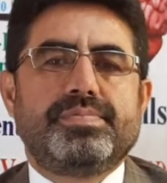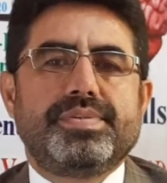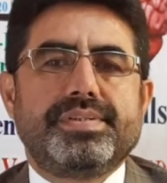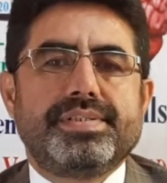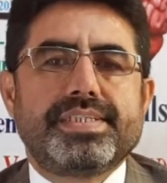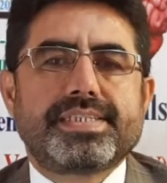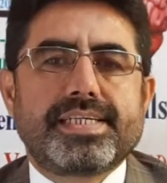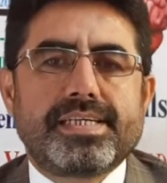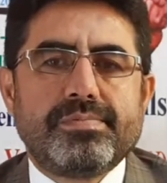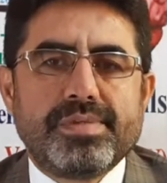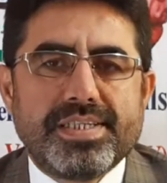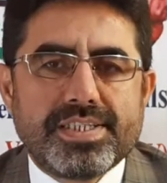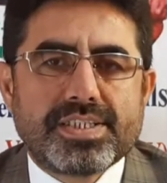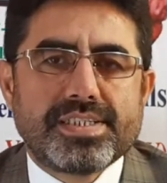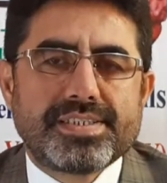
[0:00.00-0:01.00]

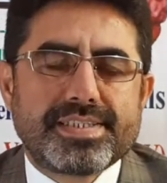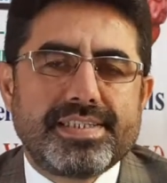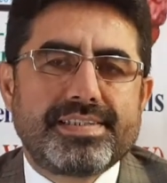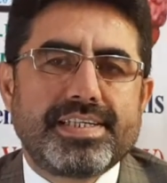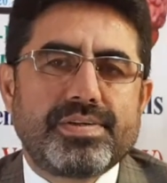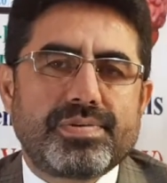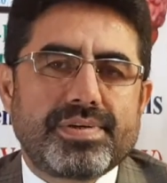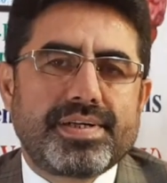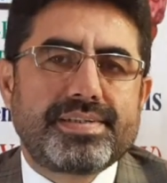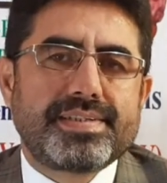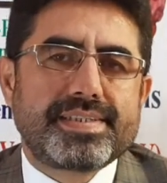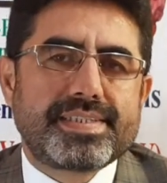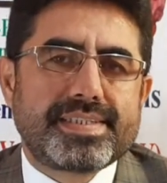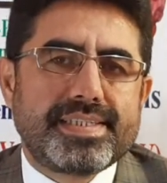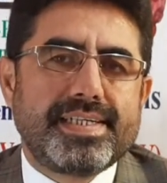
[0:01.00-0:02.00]
discriminations in the
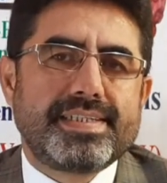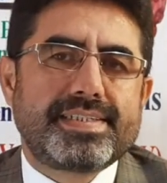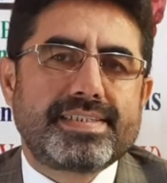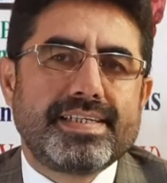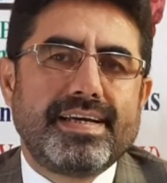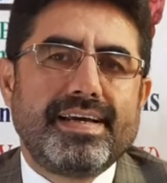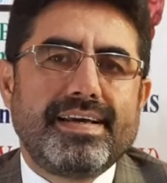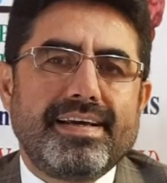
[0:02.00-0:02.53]
United States.